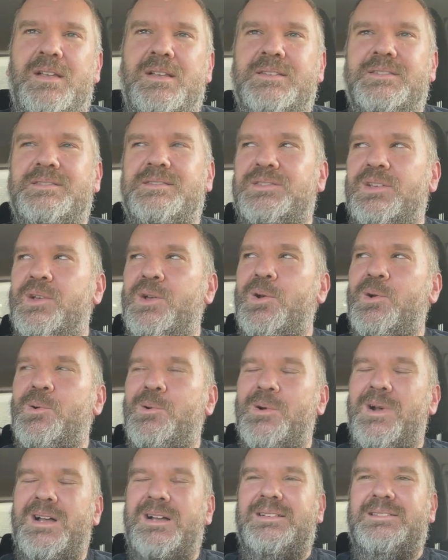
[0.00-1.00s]

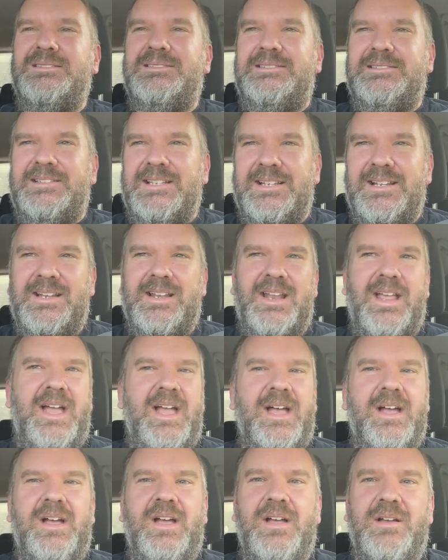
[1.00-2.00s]
So didn't
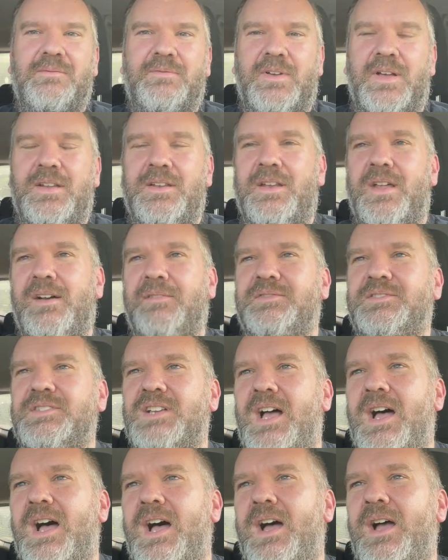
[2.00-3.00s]
have enough
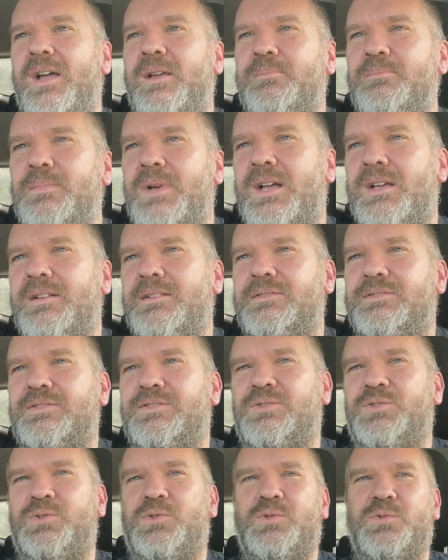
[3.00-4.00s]
time
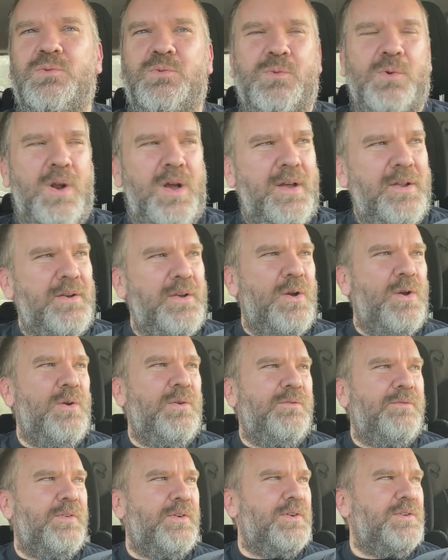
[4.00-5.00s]
to run
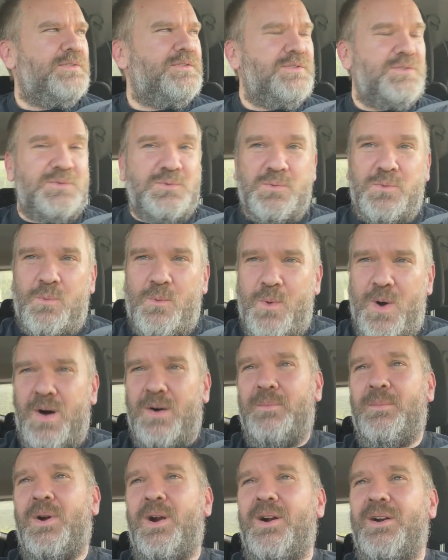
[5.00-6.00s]
over to
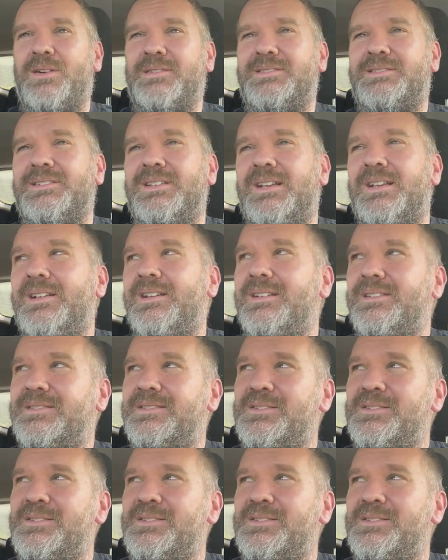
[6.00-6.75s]
Walmart.